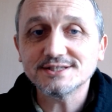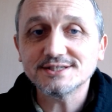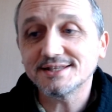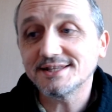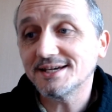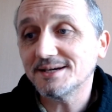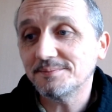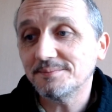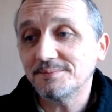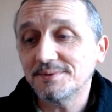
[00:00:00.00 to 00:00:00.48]

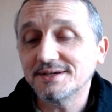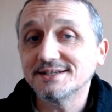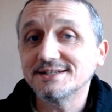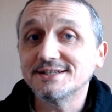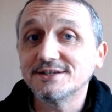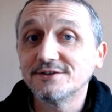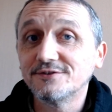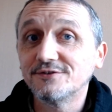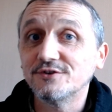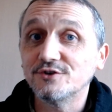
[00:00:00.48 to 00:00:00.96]
They'll be in a
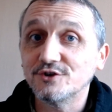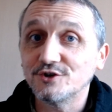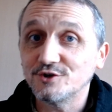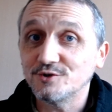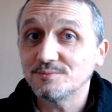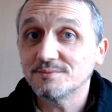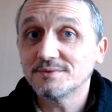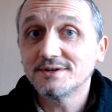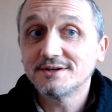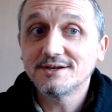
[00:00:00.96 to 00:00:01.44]
different
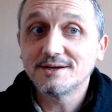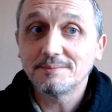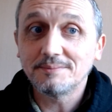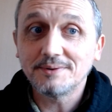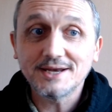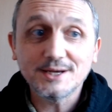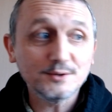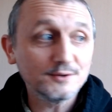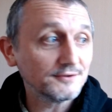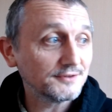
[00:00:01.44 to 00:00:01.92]
room
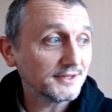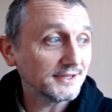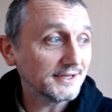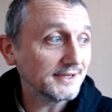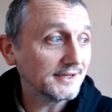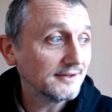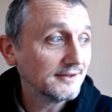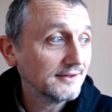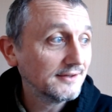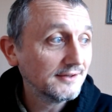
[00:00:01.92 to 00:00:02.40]
playing with their